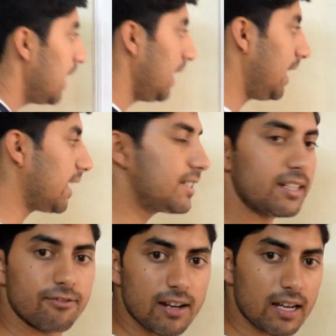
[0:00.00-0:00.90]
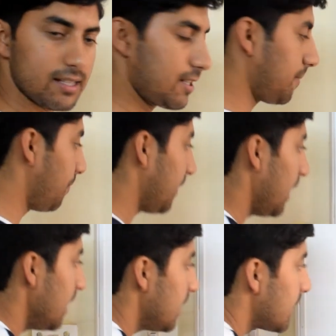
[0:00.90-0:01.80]
electric flux
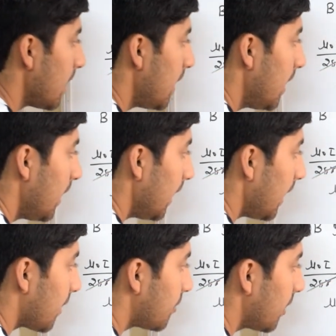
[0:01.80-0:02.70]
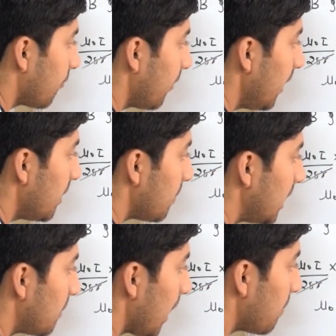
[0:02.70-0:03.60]
is electric field
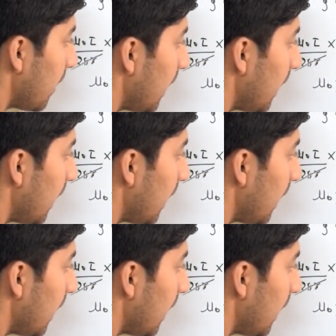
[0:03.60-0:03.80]
multiplied by